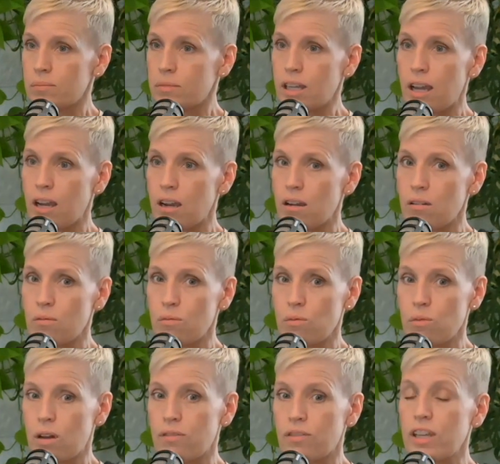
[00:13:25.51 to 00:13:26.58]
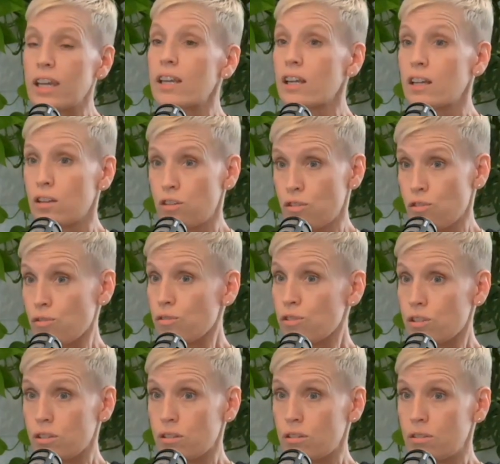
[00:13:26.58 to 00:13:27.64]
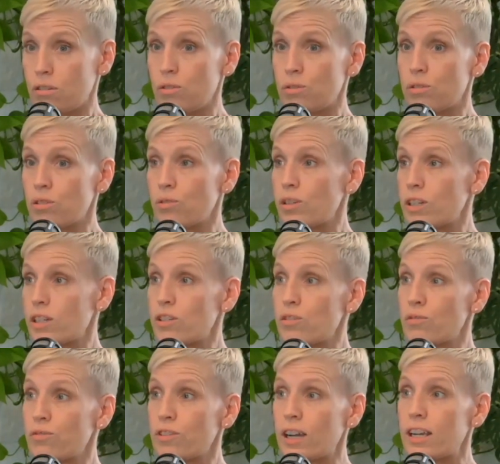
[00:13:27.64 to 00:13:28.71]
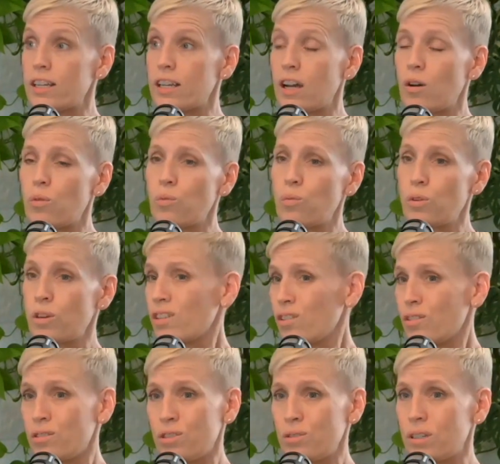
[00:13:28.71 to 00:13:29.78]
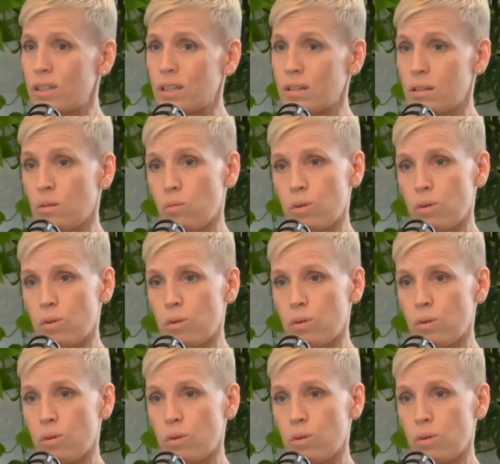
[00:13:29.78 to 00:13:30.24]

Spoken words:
care of getting a nurse who's going to find out, what are you doing?